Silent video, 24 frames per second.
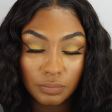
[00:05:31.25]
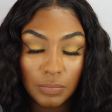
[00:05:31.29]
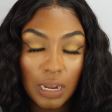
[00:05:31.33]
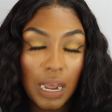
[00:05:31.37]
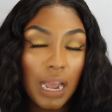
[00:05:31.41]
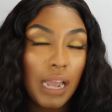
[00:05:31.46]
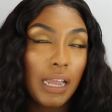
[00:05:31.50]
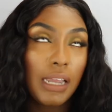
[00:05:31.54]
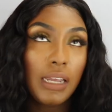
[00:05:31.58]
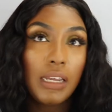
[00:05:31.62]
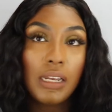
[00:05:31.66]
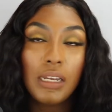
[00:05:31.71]

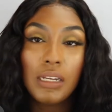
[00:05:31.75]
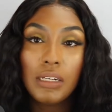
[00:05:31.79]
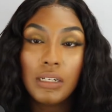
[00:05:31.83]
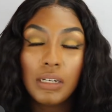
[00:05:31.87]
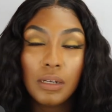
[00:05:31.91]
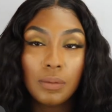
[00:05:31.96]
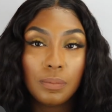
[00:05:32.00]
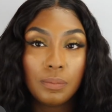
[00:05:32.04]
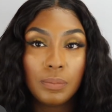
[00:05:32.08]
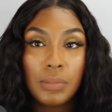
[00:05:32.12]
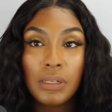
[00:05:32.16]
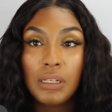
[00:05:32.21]
I end
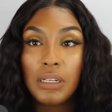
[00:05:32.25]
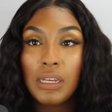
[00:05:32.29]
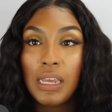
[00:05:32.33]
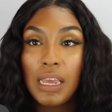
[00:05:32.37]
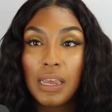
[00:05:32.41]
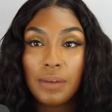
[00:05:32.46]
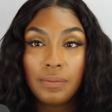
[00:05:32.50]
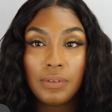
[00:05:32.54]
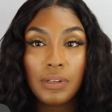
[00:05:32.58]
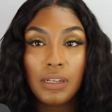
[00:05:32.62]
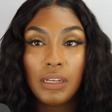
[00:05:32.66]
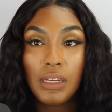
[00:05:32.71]
up being
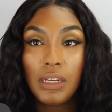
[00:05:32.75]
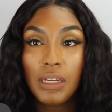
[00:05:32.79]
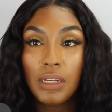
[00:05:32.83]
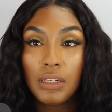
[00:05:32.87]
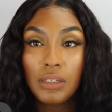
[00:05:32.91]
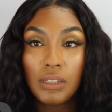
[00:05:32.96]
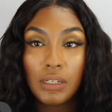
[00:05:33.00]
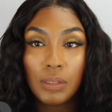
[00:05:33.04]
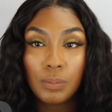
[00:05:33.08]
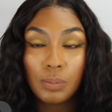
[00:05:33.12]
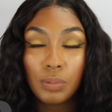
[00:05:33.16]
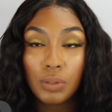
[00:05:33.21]

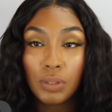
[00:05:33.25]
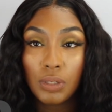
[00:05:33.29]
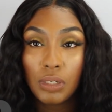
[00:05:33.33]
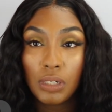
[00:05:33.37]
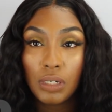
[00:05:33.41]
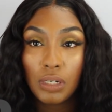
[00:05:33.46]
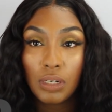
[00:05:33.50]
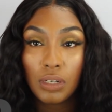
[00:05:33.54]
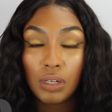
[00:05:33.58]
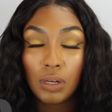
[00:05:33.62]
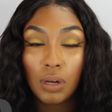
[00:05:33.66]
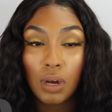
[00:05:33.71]
heavy-handed
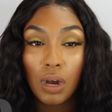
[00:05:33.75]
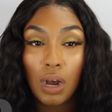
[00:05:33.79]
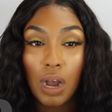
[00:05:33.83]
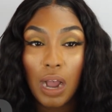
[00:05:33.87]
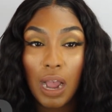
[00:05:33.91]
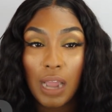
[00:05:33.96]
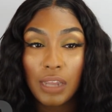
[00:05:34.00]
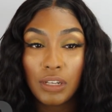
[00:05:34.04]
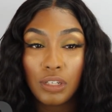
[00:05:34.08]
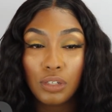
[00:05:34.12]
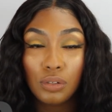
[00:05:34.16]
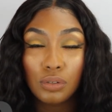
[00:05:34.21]

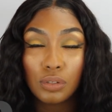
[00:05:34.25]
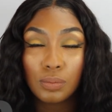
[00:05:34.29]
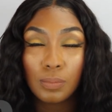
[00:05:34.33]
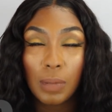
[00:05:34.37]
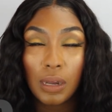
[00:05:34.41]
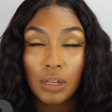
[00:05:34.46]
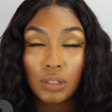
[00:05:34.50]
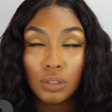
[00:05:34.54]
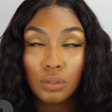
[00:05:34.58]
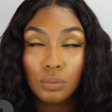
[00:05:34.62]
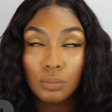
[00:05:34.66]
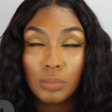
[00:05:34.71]
I use
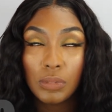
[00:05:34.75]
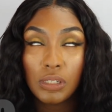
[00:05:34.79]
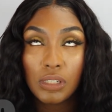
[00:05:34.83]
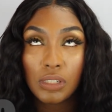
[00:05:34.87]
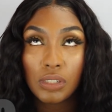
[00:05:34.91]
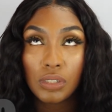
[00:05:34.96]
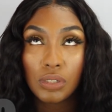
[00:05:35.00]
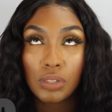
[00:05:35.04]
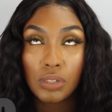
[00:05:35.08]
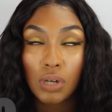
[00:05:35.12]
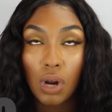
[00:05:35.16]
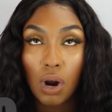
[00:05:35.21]
my
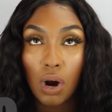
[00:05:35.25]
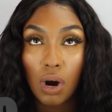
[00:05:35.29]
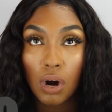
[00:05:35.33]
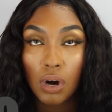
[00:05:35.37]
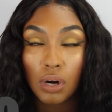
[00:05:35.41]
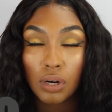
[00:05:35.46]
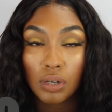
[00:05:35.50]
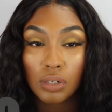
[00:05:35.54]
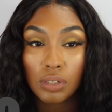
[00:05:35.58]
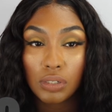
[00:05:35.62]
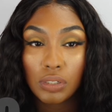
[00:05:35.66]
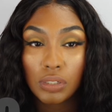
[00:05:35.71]
Luminous
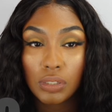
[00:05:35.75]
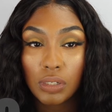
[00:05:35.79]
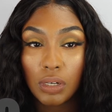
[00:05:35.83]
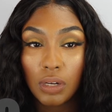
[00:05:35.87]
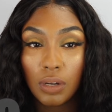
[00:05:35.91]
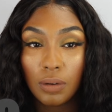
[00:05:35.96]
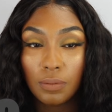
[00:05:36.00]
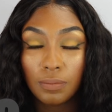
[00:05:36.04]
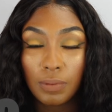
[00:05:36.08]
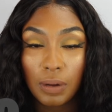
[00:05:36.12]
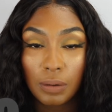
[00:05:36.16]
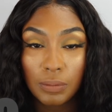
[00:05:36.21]
NARS
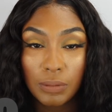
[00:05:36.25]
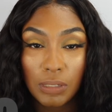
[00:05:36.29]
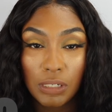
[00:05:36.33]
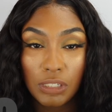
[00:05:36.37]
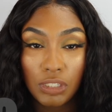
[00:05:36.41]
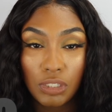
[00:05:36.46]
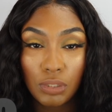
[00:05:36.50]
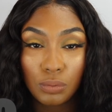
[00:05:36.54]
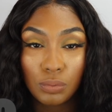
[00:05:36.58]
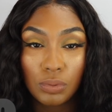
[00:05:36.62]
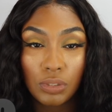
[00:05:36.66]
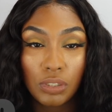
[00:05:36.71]

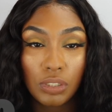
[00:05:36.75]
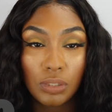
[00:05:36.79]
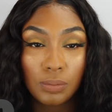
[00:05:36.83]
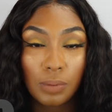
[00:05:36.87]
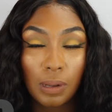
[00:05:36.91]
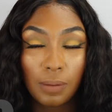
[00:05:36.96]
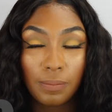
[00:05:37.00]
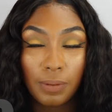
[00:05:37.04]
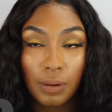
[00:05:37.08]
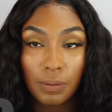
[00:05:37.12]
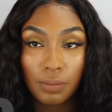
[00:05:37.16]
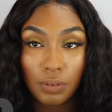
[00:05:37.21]
foundation, which is
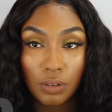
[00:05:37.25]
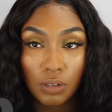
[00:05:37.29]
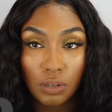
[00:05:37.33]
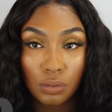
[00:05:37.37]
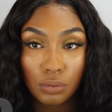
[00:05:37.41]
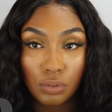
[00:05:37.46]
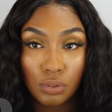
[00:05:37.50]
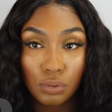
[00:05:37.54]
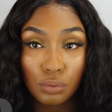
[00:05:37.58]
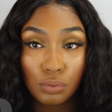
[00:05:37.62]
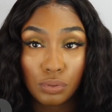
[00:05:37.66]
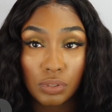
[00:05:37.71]
my favorite
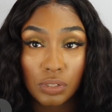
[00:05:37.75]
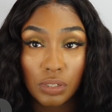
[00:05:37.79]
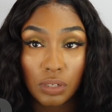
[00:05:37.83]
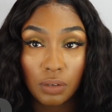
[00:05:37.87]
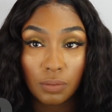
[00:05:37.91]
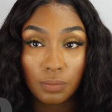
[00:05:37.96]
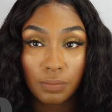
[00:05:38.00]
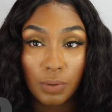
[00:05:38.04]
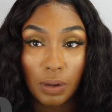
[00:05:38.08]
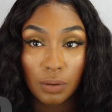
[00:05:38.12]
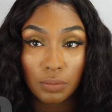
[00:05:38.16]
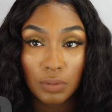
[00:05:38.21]
go-to
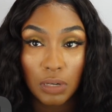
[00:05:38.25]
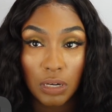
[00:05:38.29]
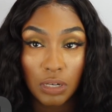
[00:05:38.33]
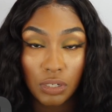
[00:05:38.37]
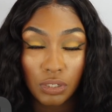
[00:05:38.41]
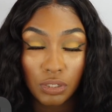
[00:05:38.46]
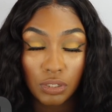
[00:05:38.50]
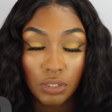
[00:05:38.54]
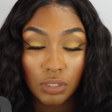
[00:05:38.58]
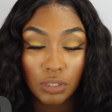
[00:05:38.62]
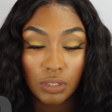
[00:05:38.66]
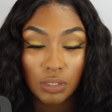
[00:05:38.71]
serum
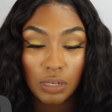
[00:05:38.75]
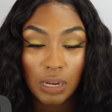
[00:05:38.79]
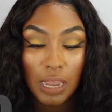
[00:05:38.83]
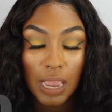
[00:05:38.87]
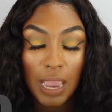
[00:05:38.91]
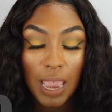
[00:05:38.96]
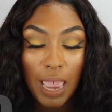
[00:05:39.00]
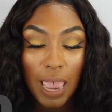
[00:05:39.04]
foundation.